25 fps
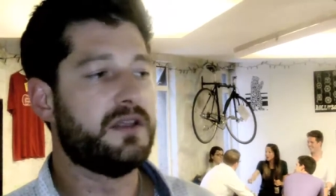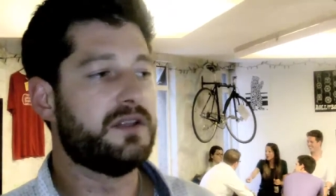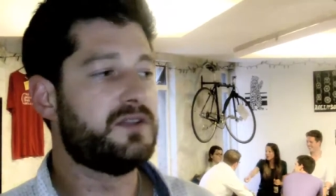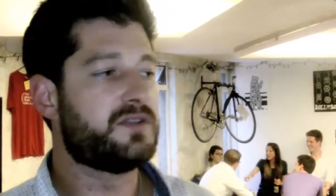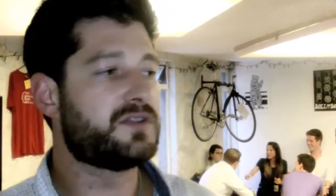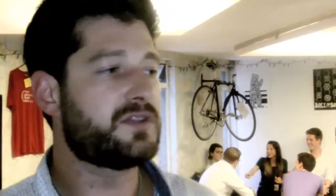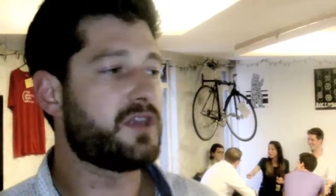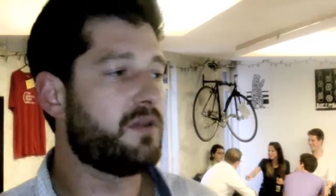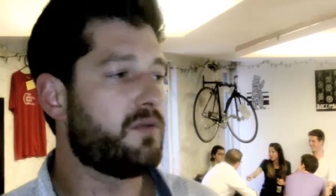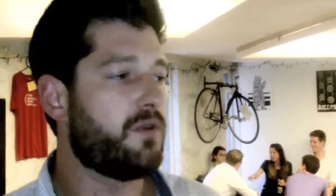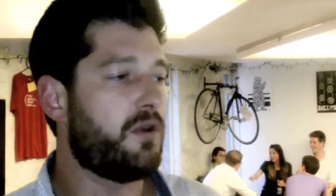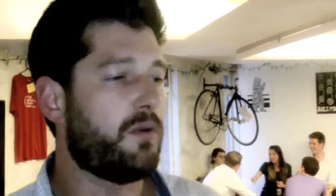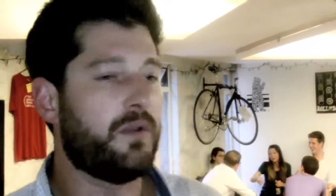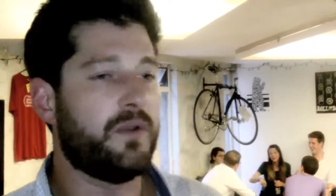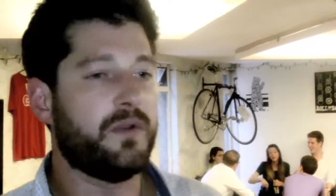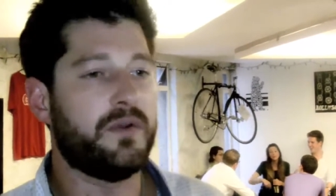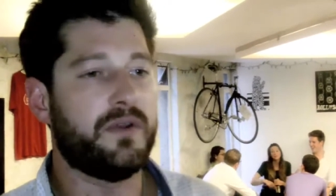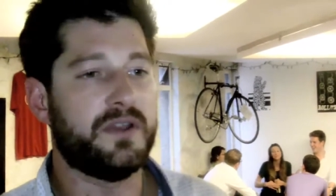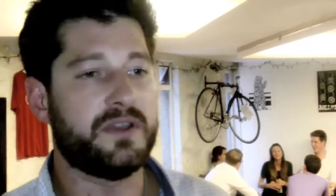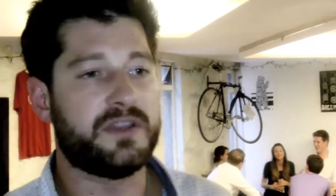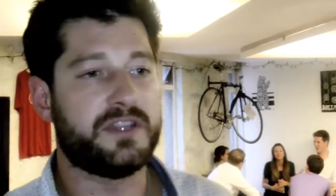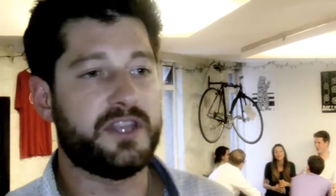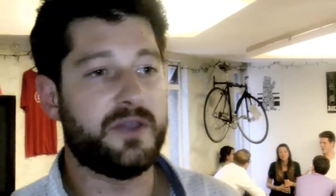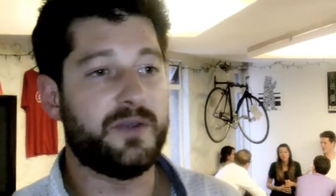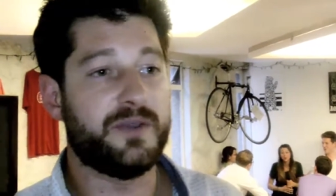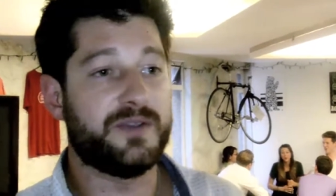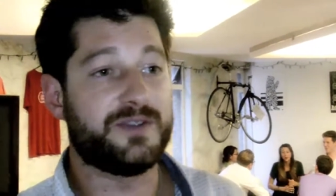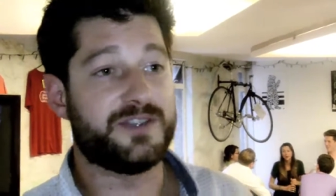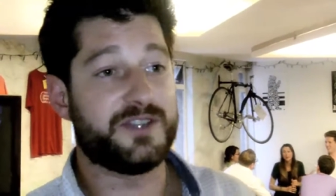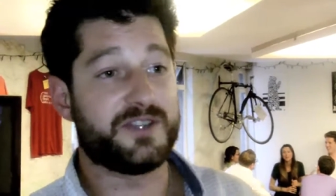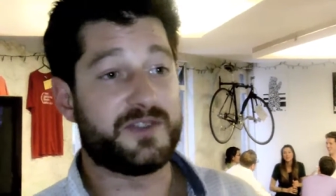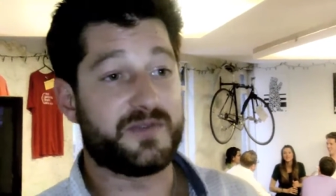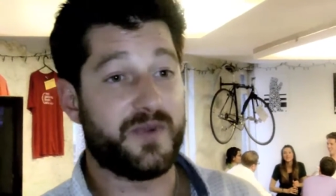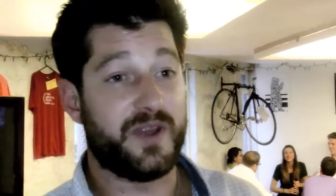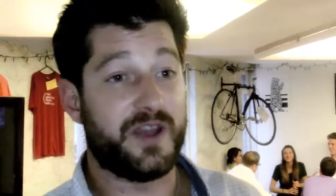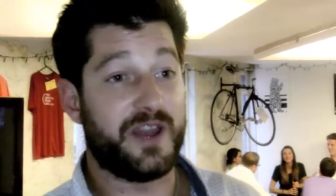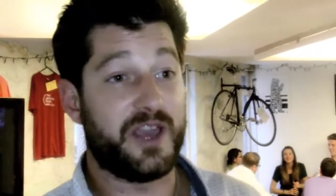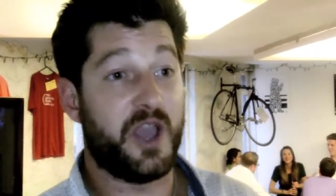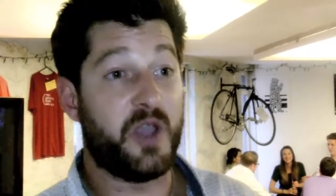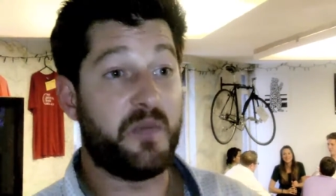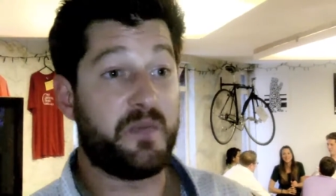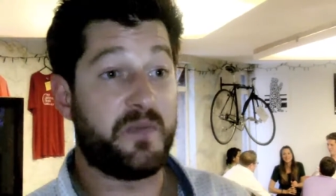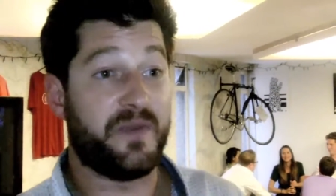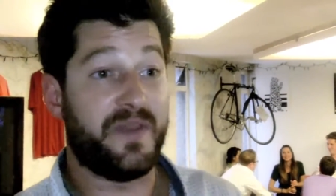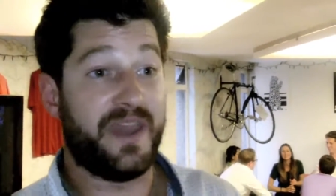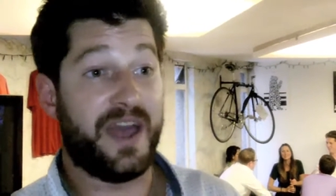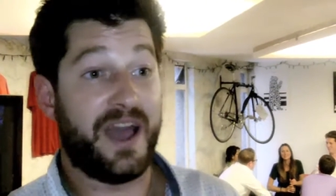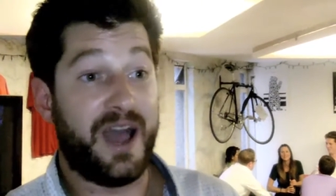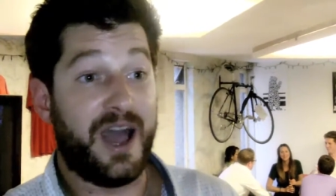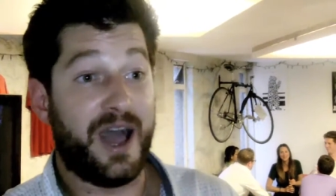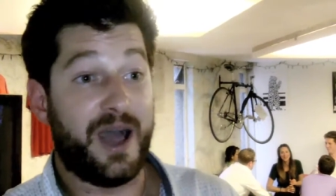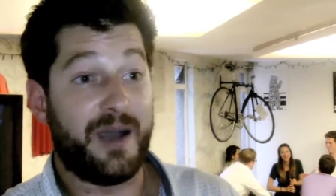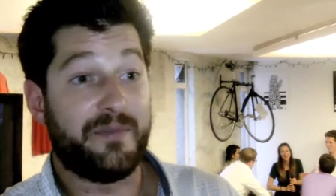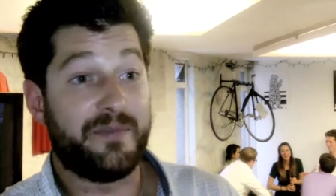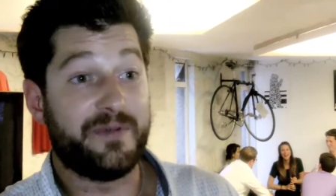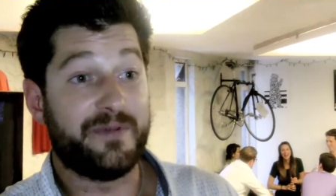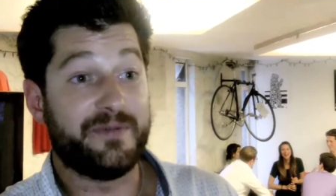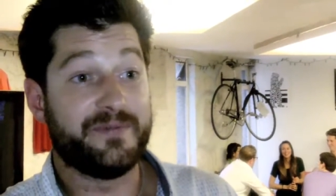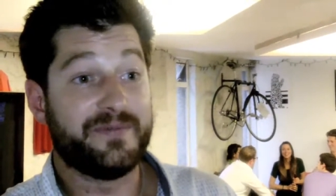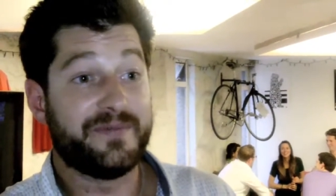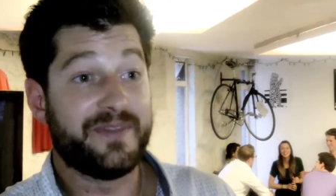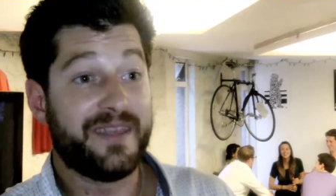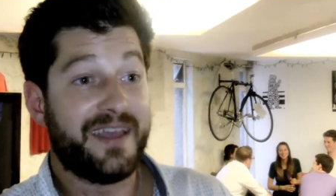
And so what we want to do is just really open that up,